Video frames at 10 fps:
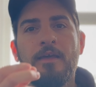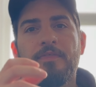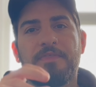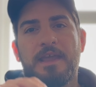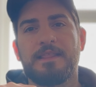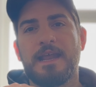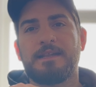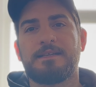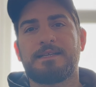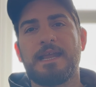They
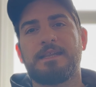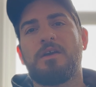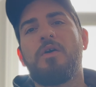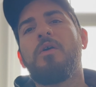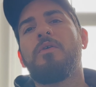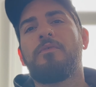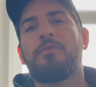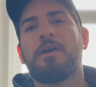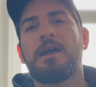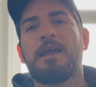then send it off,
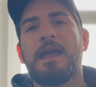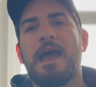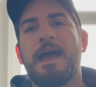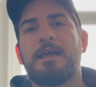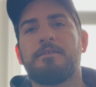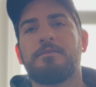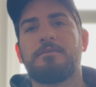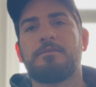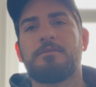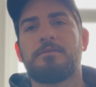
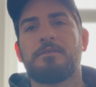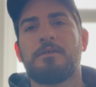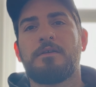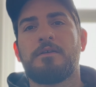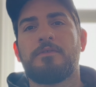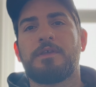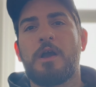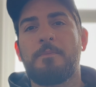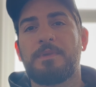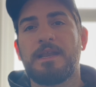and the
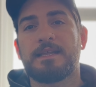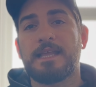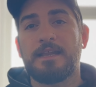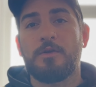company they send it